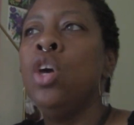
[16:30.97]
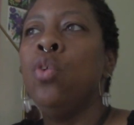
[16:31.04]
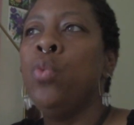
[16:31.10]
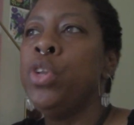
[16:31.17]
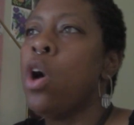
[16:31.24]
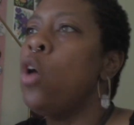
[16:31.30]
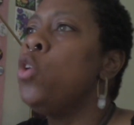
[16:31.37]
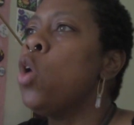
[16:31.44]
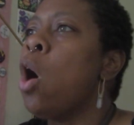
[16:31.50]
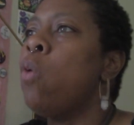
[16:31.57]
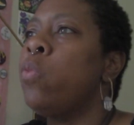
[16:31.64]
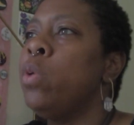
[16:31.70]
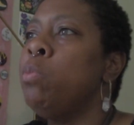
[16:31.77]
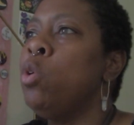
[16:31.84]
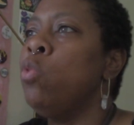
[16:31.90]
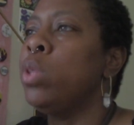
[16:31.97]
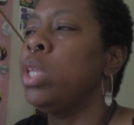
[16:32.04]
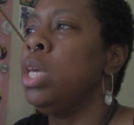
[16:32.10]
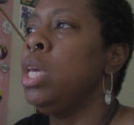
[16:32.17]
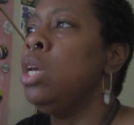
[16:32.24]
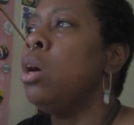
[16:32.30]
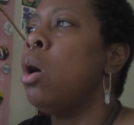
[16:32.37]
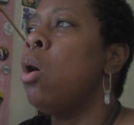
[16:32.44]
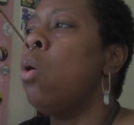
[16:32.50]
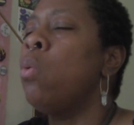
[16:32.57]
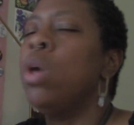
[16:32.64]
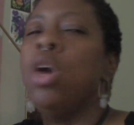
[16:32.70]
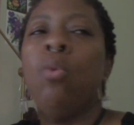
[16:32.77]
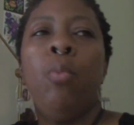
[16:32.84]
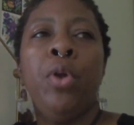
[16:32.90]
We don't know if we move with ego.
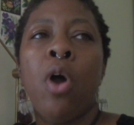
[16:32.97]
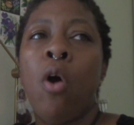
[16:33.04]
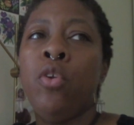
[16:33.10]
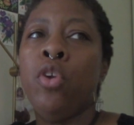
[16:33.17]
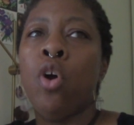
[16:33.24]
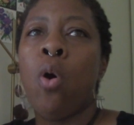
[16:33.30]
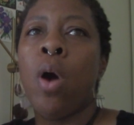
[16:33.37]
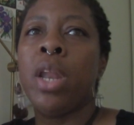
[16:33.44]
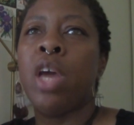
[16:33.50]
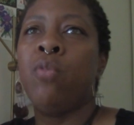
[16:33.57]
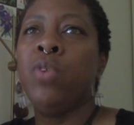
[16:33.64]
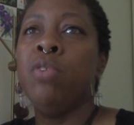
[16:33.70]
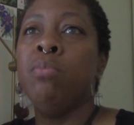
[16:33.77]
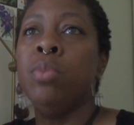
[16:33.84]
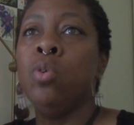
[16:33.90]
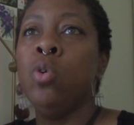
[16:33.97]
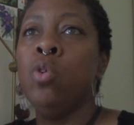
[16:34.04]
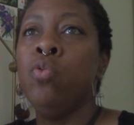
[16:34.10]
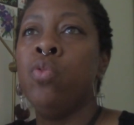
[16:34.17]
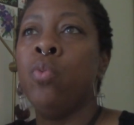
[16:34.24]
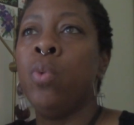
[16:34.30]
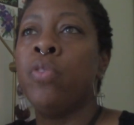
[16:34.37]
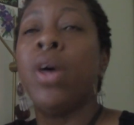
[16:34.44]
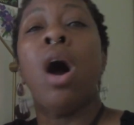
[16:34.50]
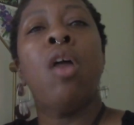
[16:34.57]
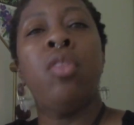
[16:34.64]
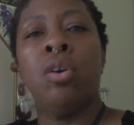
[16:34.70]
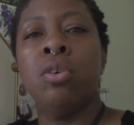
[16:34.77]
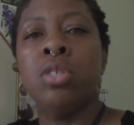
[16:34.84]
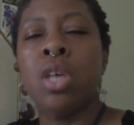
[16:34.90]
We don't know it if we move with
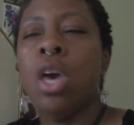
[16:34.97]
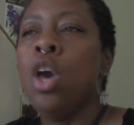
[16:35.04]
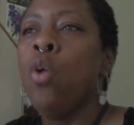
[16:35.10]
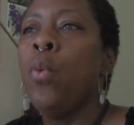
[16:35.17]
others.